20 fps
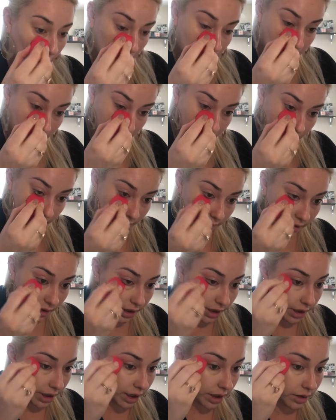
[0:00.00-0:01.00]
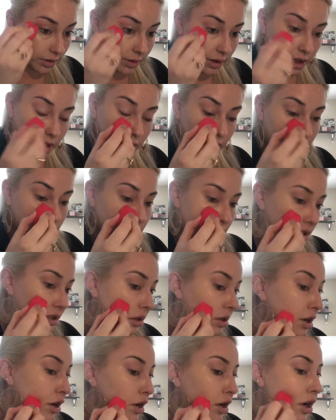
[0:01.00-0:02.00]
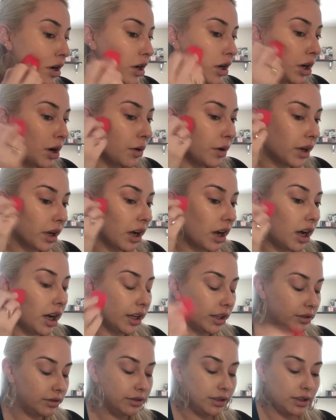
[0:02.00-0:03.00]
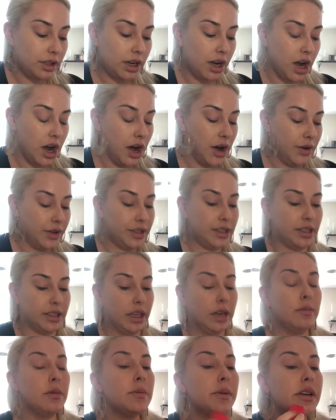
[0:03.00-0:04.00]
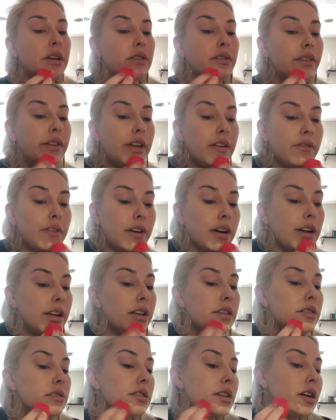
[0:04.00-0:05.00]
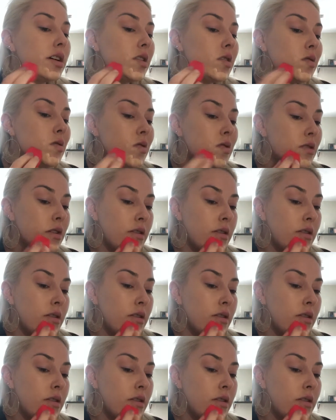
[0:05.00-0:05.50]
Oh, I already really like the way that that's going on. Oh, this is gonna be my new favorite, I can tell.